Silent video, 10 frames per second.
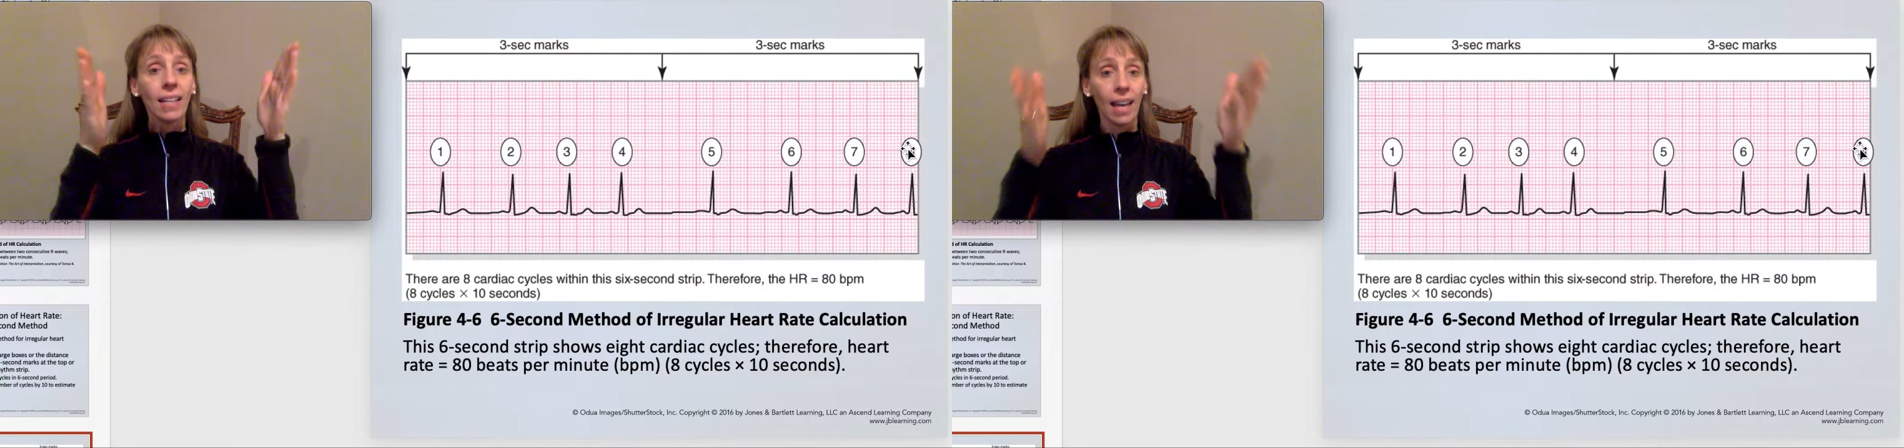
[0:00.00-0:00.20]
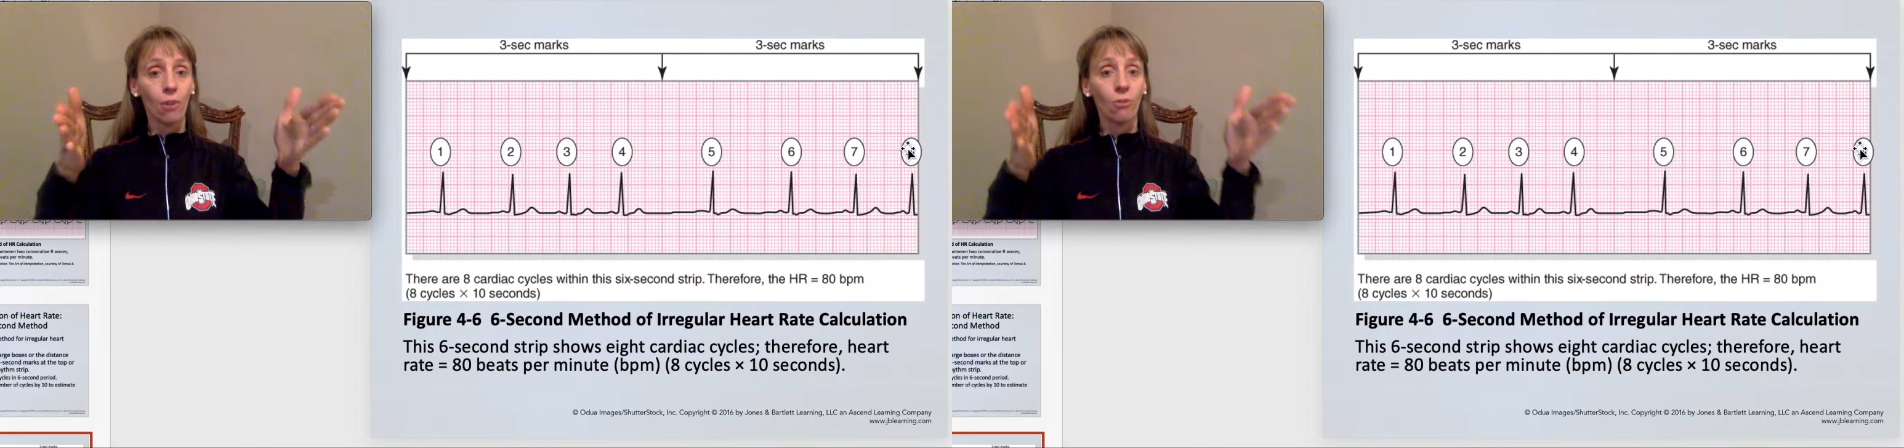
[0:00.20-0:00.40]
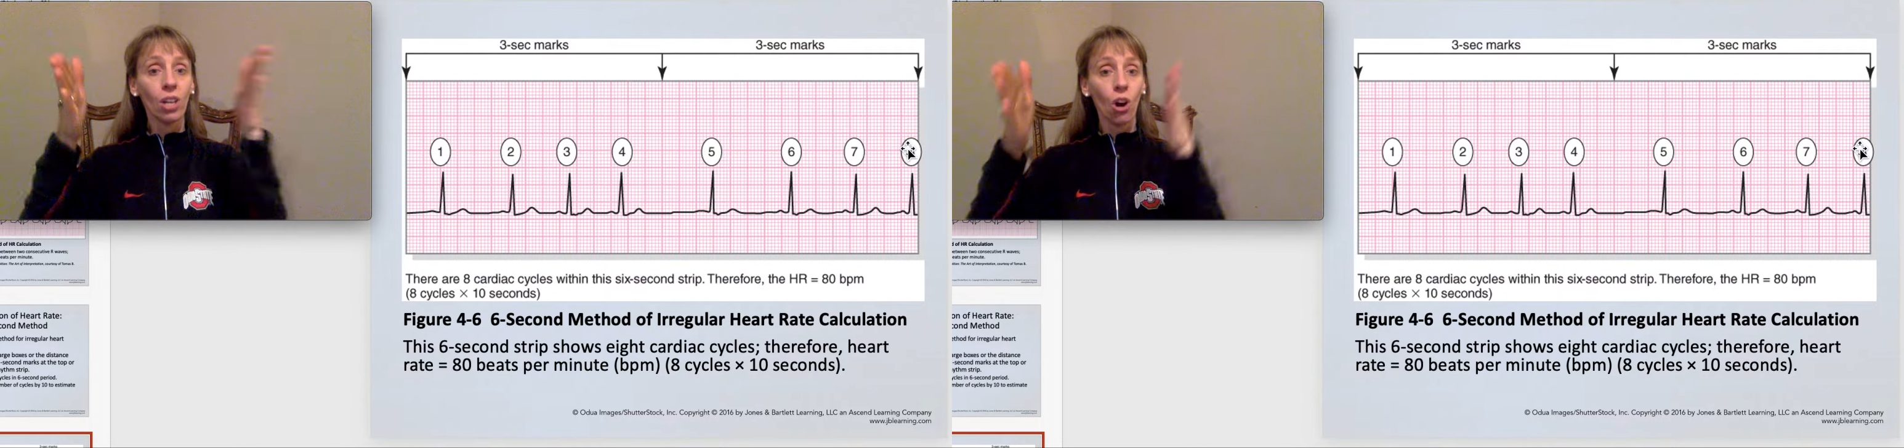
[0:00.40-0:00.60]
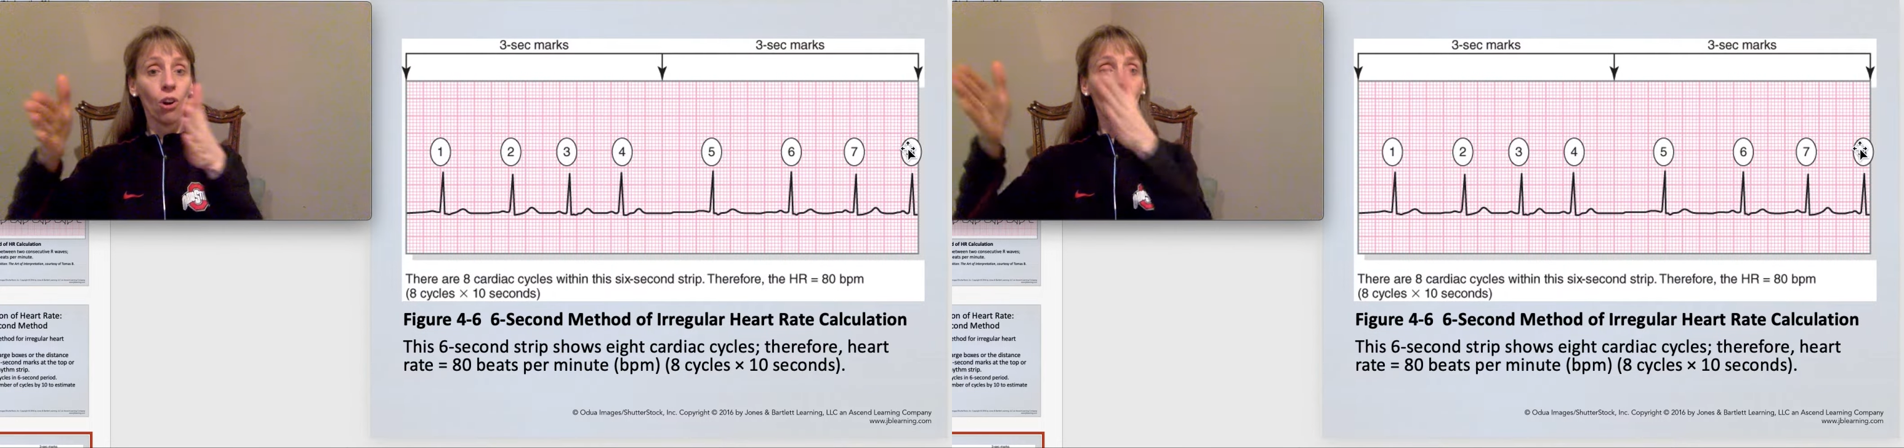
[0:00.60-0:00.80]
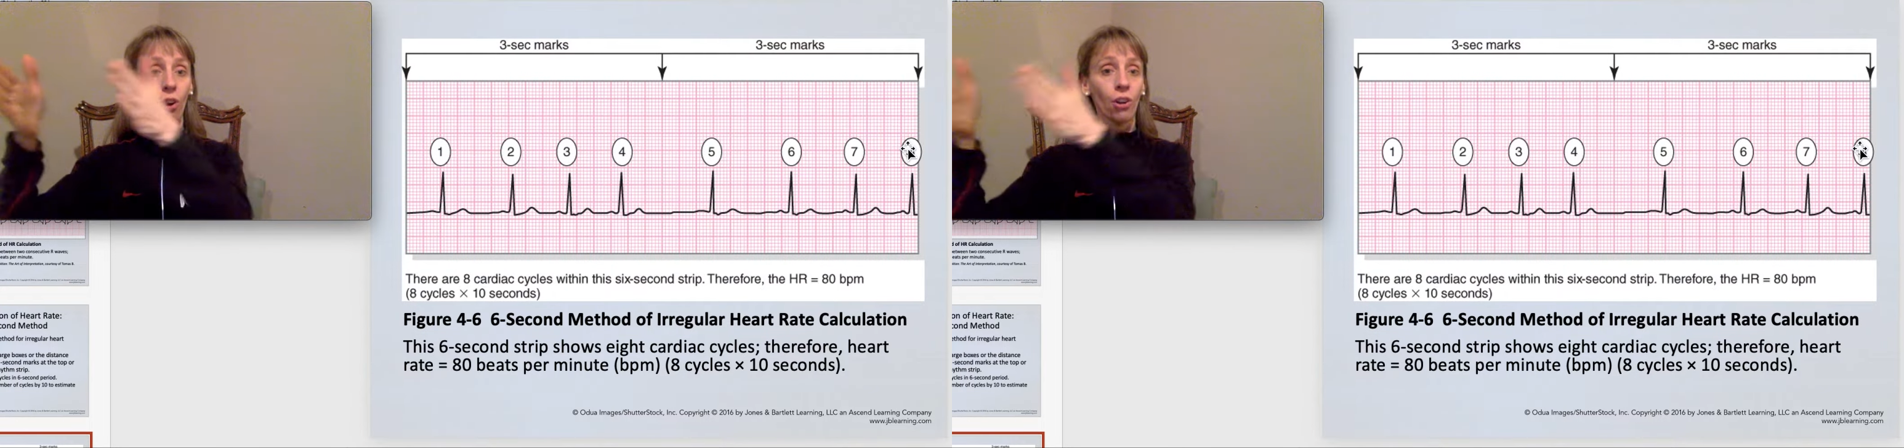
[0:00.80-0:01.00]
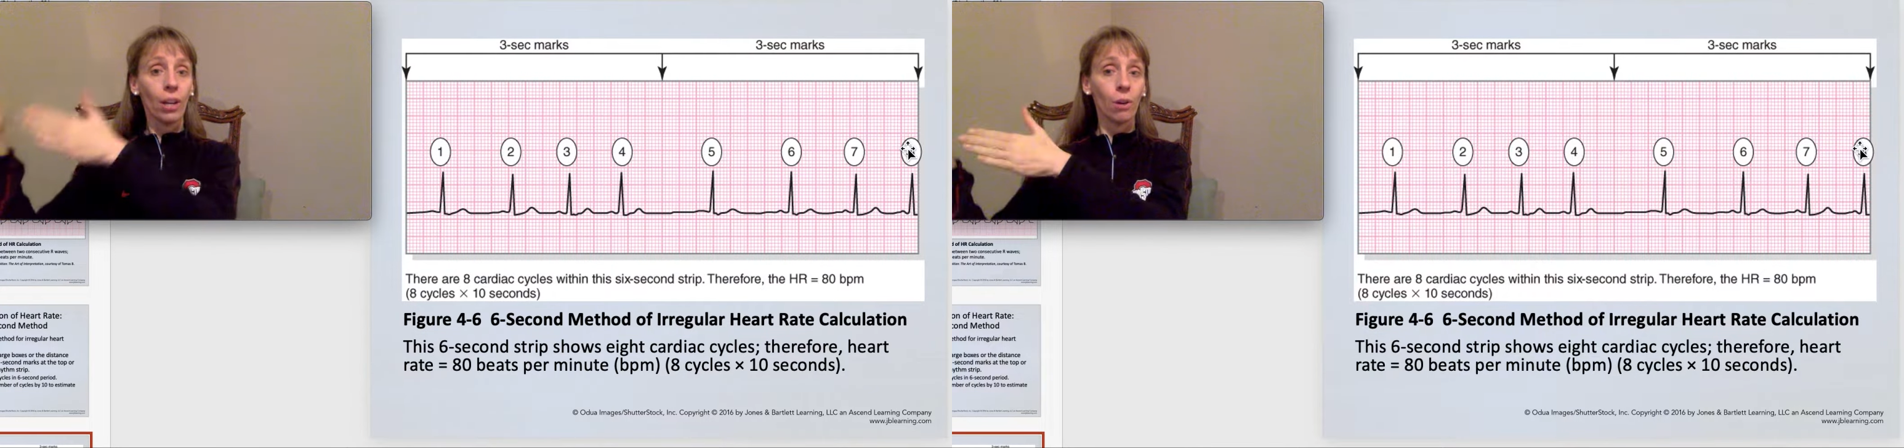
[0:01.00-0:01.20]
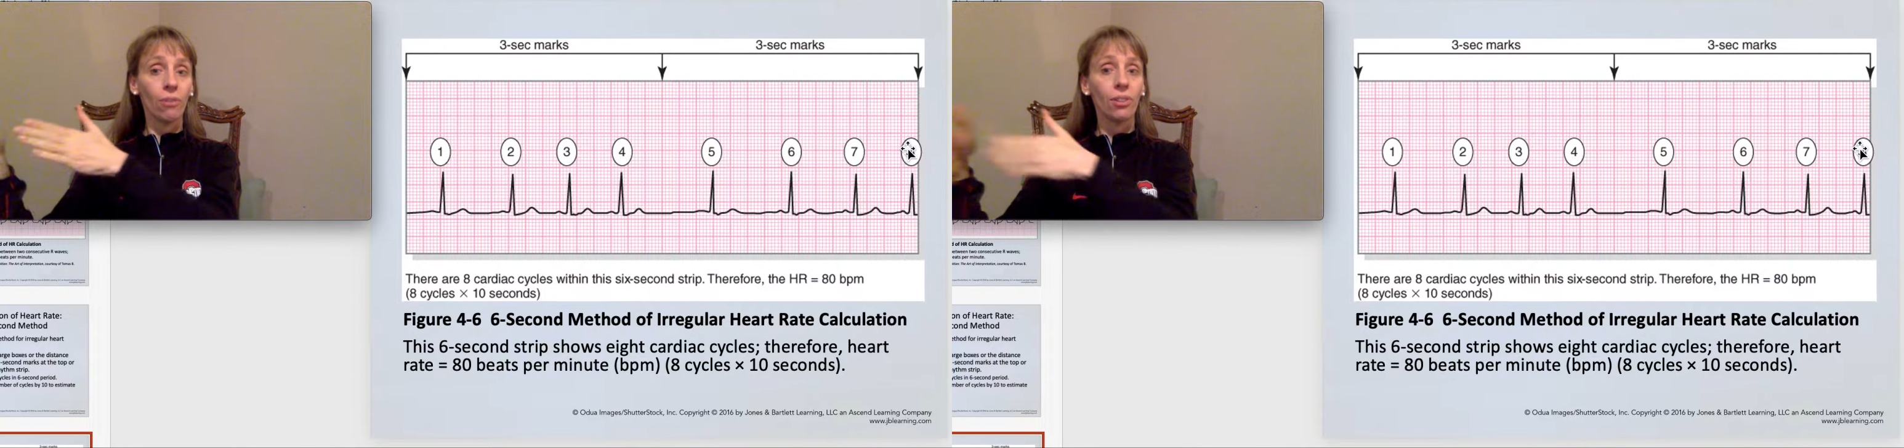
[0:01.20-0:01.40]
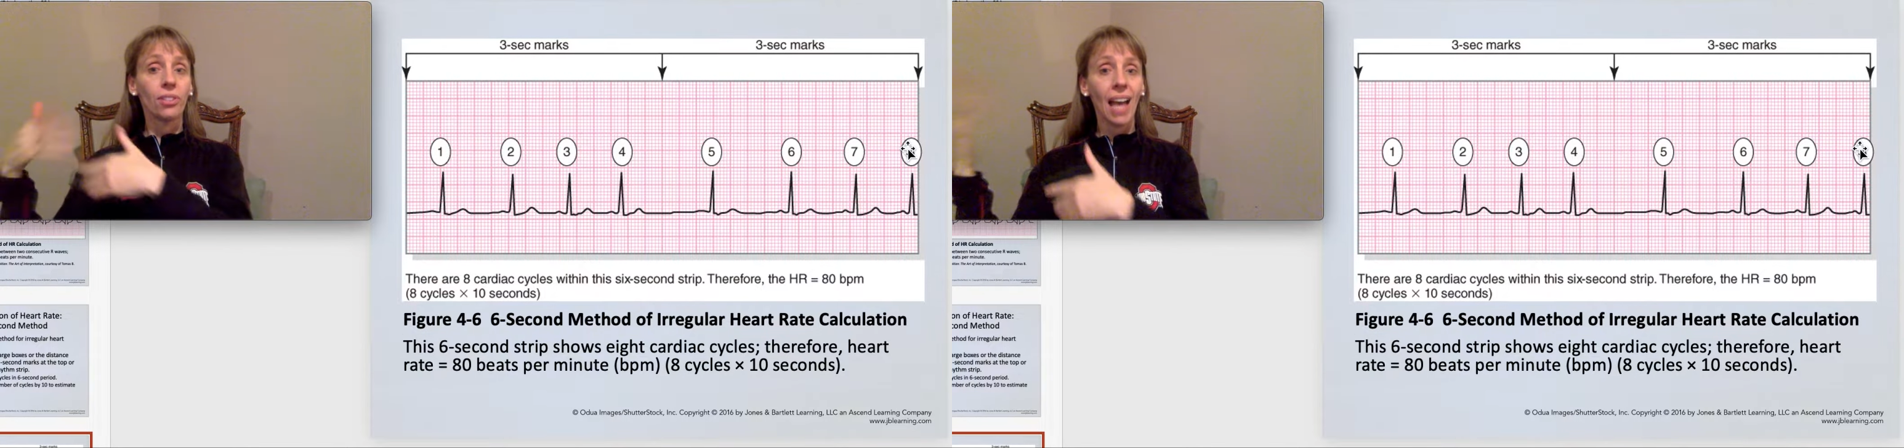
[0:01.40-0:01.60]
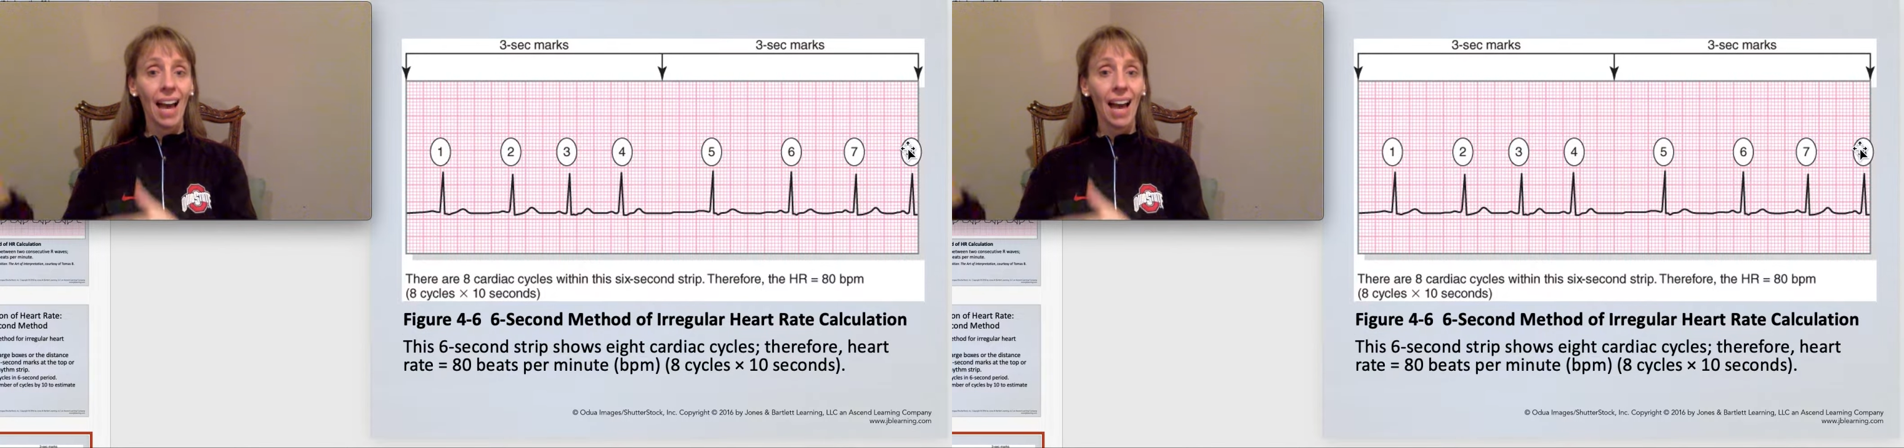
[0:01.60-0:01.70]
count the R to R intervals,